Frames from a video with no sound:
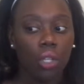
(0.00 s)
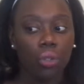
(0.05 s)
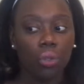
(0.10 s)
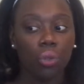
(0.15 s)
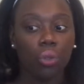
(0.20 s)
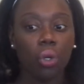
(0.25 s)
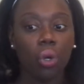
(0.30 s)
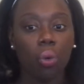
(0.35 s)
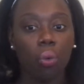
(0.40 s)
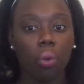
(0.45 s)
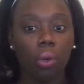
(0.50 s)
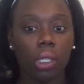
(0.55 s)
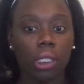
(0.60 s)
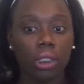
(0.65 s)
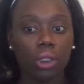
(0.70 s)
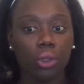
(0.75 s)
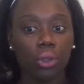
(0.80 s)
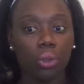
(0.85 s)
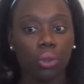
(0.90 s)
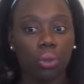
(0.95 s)
You don't want
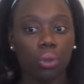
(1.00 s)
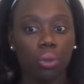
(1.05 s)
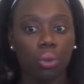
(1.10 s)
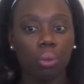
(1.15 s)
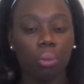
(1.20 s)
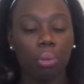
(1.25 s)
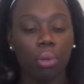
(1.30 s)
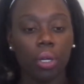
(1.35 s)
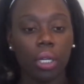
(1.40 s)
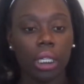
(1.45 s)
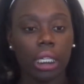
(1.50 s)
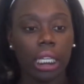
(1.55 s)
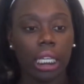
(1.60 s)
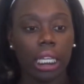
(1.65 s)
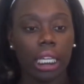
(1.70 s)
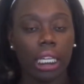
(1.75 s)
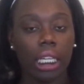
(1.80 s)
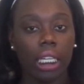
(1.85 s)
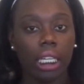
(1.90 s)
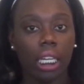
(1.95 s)
to put
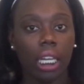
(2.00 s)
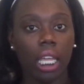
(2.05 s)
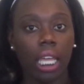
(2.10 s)
in